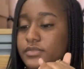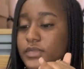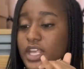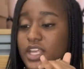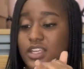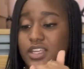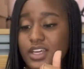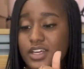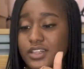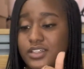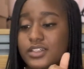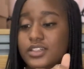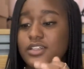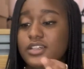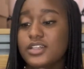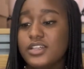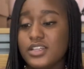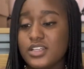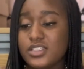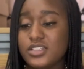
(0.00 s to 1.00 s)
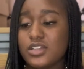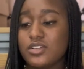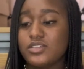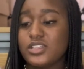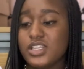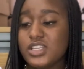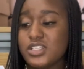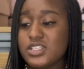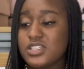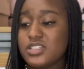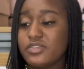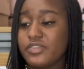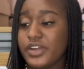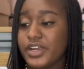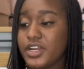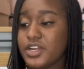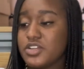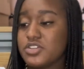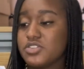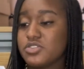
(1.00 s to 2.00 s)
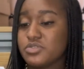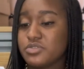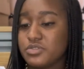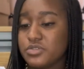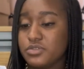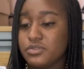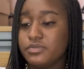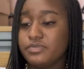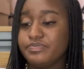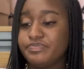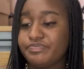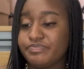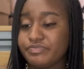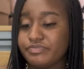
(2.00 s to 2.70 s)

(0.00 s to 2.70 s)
Yeah, so this is very true.